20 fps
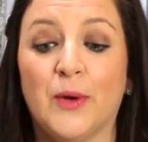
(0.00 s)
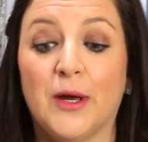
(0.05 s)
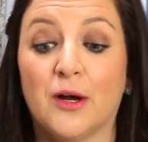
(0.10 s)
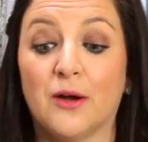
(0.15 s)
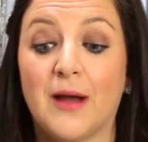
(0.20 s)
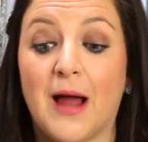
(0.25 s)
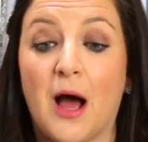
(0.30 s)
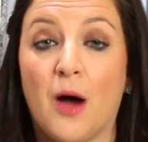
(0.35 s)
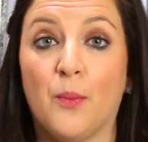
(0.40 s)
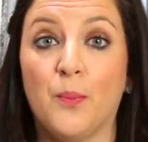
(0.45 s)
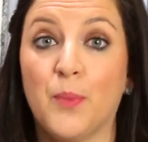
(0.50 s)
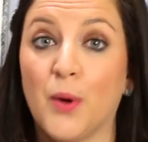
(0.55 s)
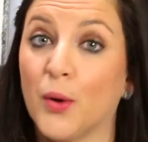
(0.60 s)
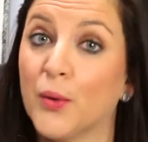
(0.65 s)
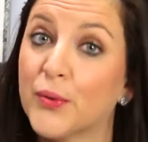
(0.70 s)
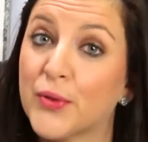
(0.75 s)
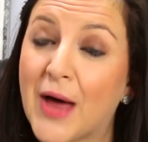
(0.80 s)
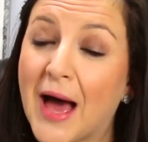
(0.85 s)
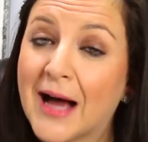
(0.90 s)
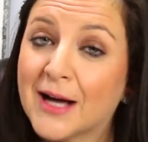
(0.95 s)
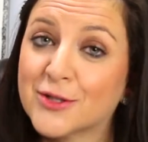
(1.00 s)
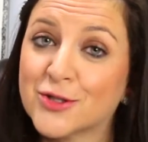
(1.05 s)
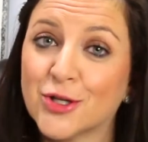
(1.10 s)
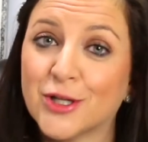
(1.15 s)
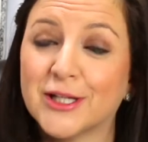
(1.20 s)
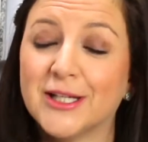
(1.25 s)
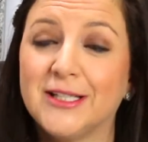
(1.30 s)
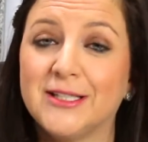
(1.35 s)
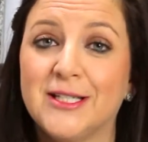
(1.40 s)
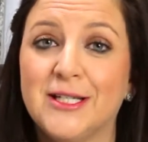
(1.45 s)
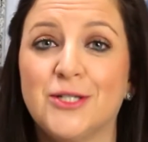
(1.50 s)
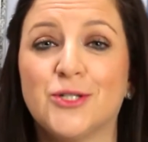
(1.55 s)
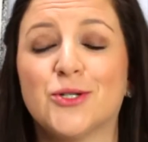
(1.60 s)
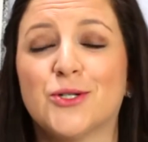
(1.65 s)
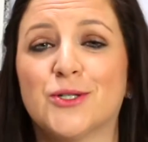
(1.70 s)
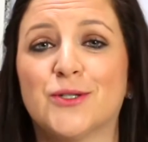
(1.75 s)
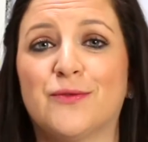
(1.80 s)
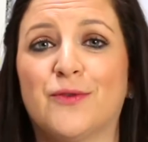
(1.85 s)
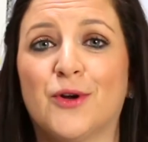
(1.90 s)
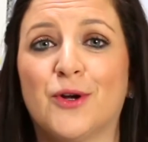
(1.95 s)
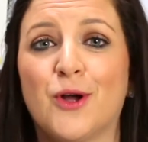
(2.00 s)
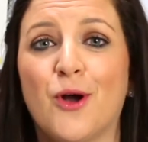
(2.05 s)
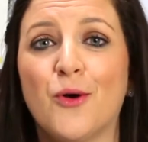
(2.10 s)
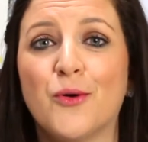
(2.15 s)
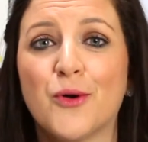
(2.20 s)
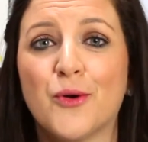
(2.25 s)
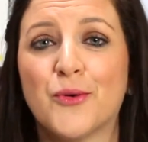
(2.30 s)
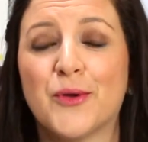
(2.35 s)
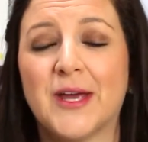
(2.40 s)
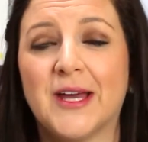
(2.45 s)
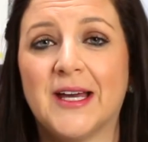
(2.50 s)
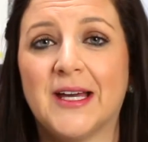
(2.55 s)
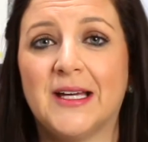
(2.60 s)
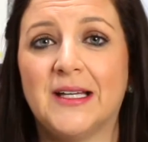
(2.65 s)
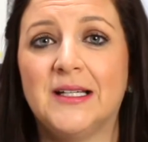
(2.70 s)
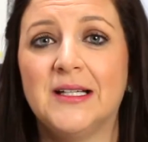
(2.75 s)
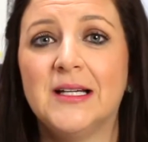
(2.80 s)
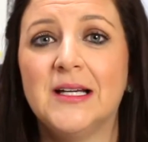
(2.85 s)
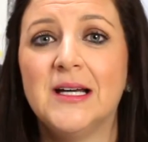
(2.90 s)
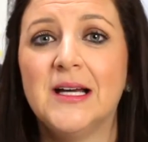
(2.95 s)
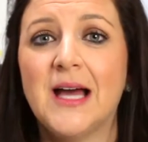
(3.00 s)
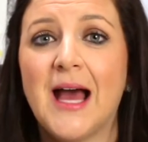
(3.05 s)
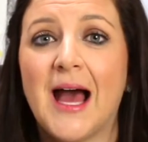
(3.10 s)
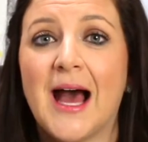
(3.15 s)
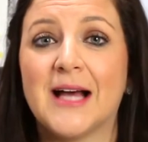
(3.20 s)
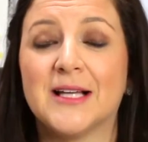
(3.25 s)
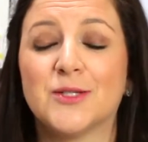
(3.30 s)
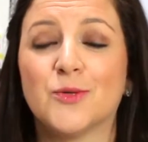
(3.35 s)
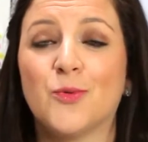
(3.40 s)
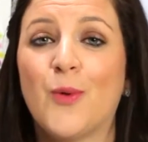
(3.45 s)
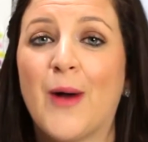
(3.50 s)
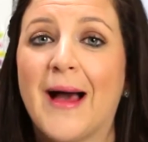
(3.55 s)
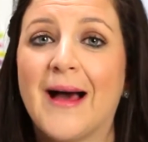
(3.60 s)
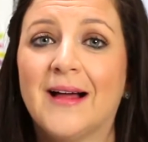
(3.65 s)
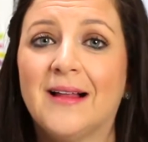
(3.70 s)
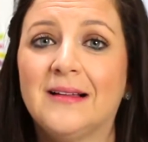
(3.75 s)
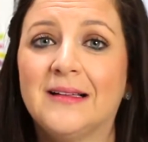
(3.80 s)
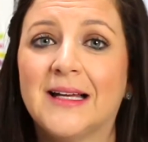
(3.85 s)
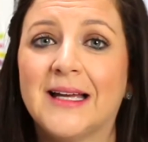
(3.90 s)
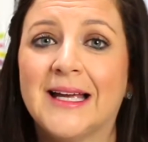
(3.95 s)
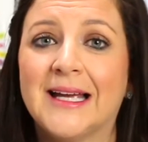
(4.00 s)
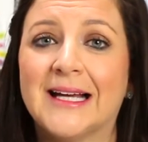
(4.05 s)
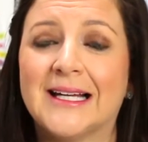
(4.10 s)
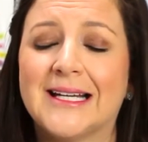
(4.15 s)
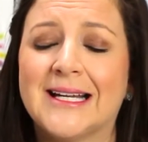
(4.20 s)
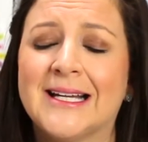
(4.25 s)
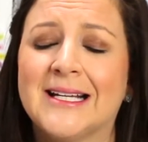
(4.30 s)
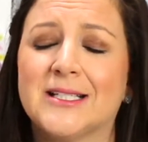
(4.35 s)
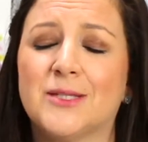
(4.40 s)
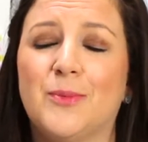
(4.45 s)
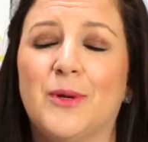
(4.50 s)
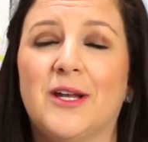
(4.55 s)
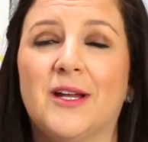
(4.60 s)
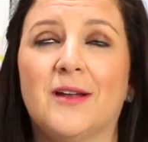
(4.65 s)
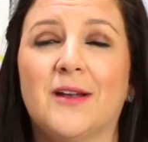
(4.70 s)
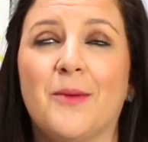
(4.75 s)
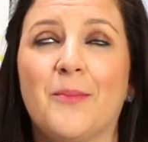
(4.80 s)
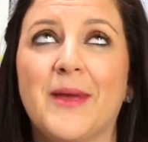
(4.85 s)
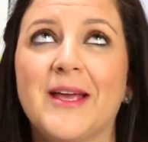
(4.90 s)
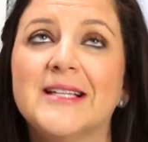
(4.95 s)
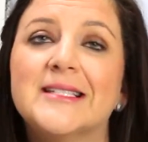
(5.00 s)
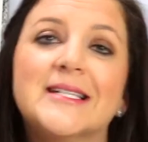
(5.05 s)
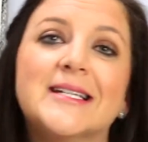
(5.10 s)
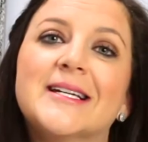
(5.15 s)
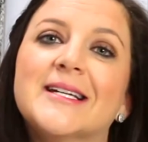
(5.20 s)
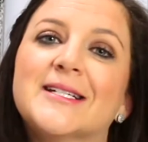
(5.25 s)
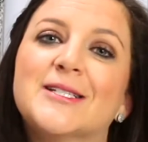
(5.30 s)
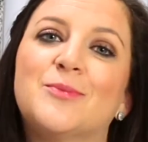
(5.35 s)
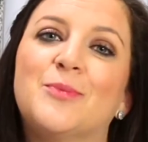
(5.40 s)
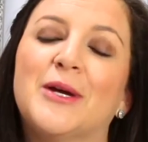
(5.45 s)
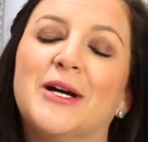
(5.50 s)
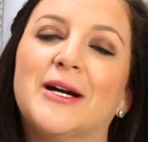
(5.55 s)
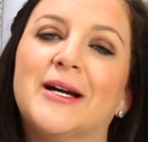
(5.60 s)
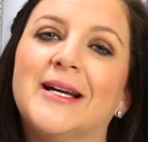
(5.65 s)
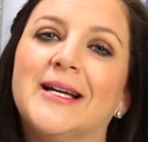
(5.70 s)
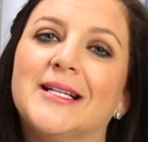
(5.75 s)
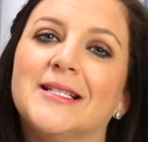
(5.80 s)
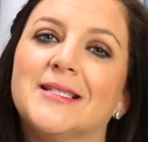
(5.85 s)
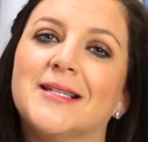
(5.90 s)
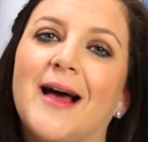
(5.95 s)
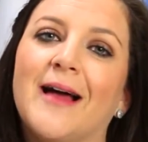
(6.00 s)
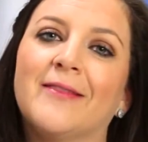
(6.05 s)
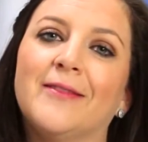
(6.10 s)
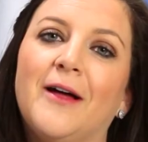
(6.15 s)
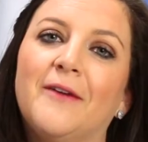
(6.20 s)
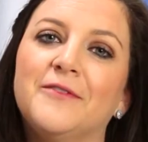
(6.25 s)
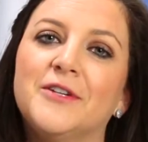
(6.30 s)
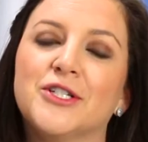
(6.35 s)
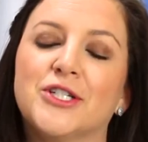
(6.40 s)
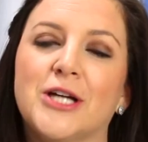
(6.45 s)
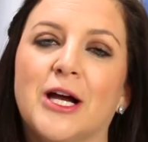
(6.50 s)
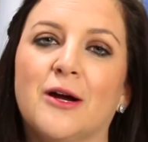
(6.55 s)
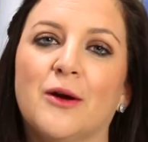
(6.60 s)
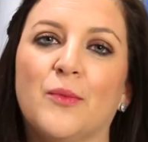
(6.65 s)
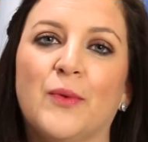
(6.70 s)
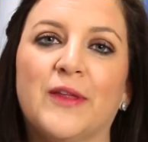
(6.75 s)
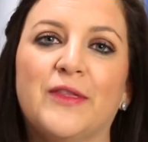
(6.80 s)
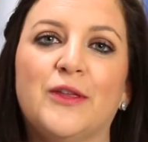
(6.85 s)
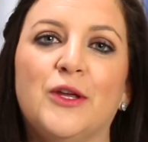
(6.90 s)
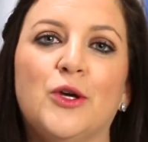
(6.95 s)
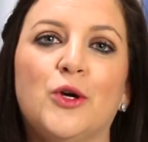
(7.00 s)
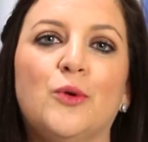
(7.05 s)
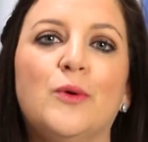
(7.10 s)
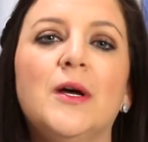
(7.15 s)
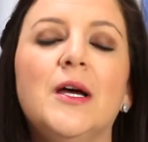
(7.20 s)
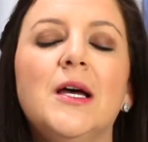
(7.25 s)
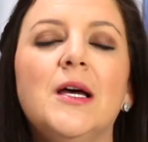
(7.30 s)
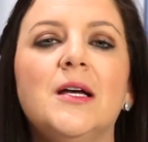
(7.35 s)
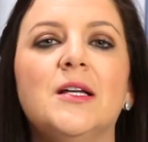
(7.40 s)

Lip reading: We are now both actually teachers for gogokid as well, and it has been an amazing experience. I'd love to share it with you.